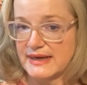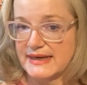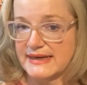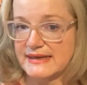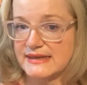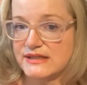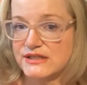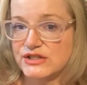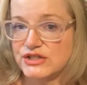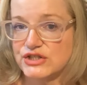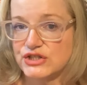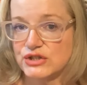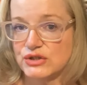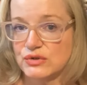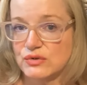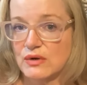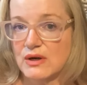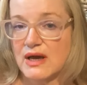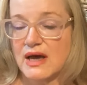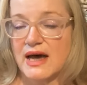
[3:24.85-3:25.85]
is
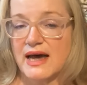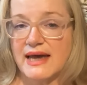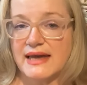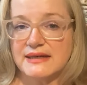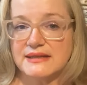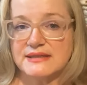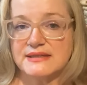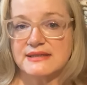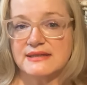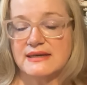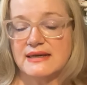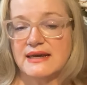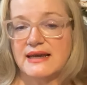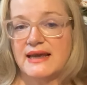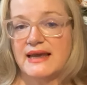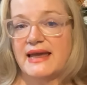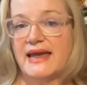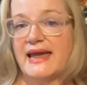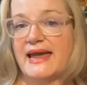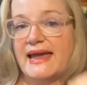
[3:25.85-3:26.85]
to cut
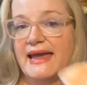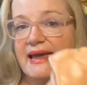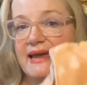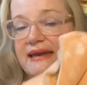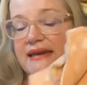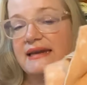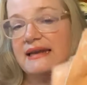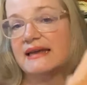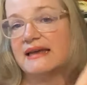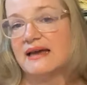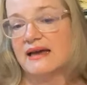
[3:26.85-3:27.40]
and